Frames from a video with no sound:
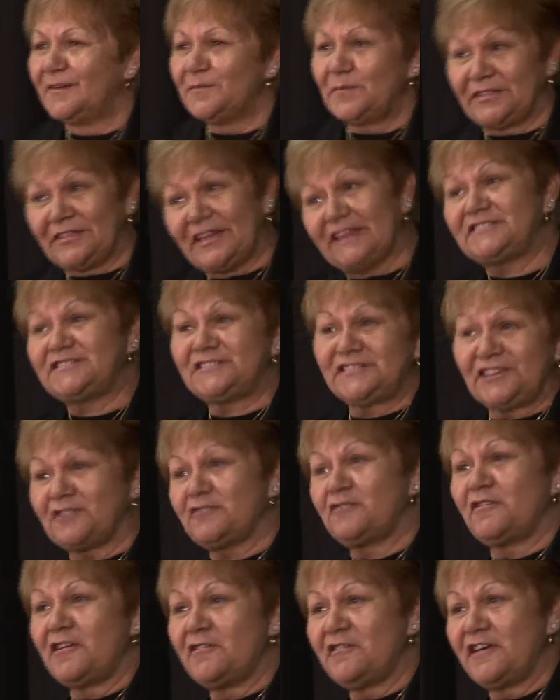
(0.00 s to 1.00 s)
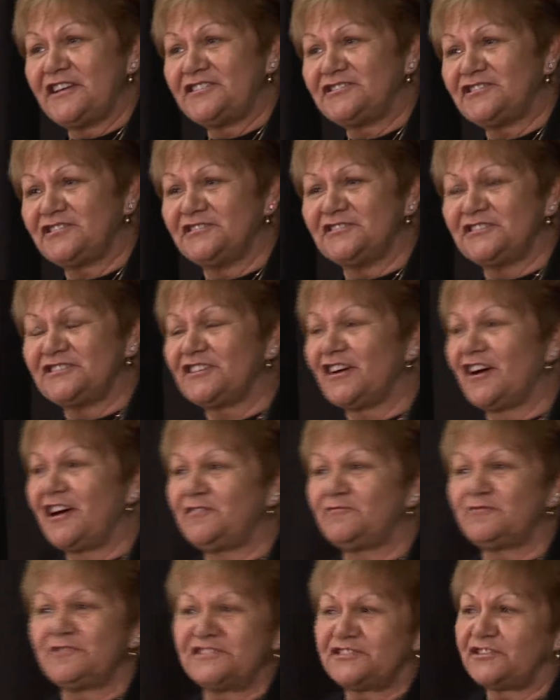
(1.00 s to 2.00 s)
But that's the Croatian
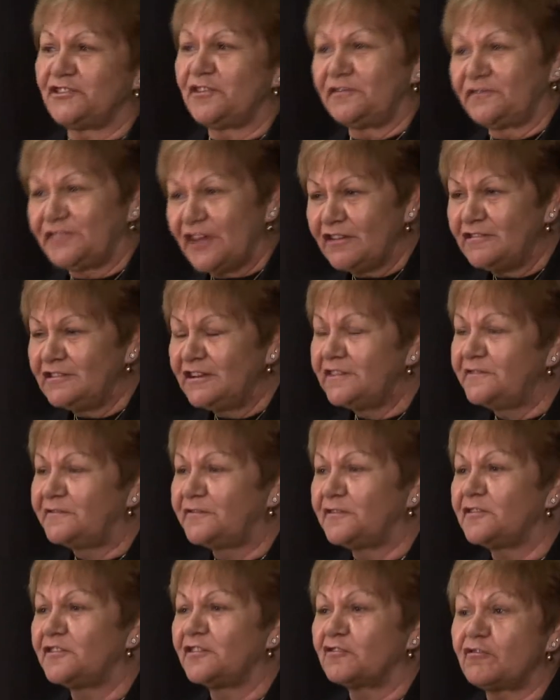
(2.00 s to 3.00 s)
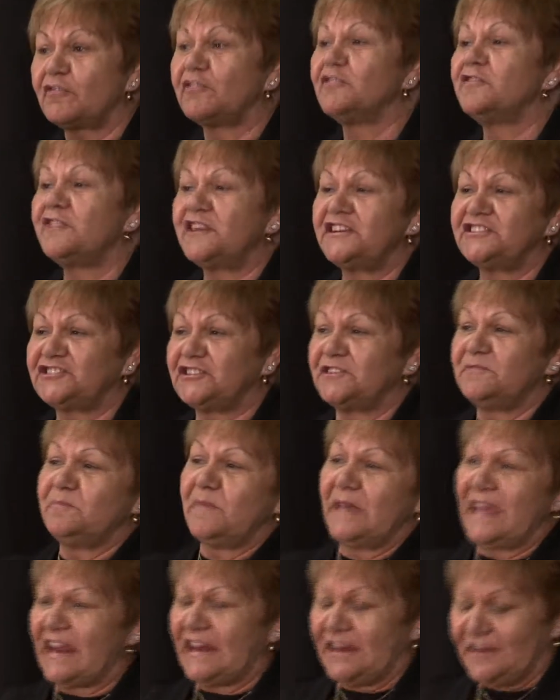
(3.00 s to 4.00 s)
side, reserved only for the
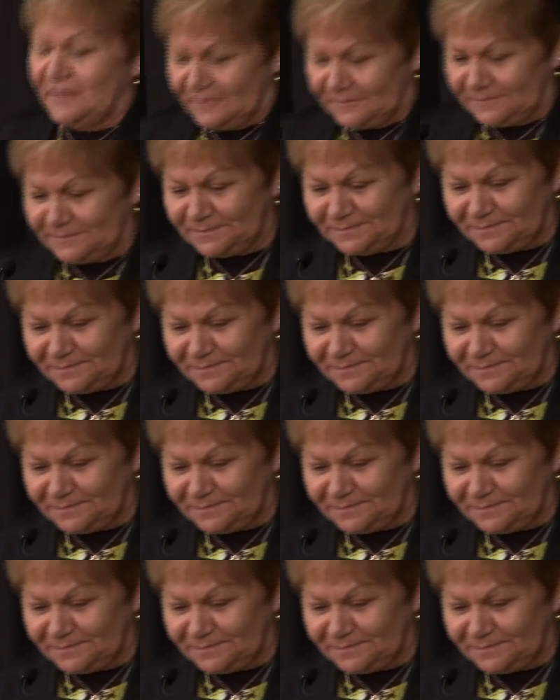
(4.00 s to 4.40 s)
Croatian men.